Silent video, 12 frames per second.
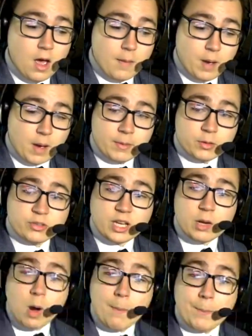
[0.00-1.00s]
Birmingham City
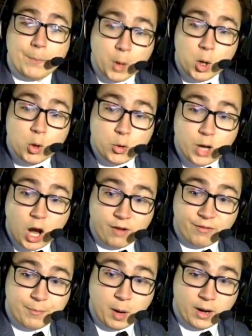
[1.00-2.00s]
were booed off
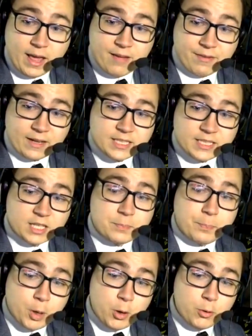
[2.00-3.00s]
by their fans, yes,
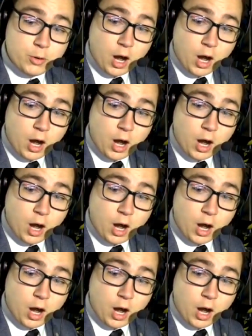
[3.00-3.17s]
booed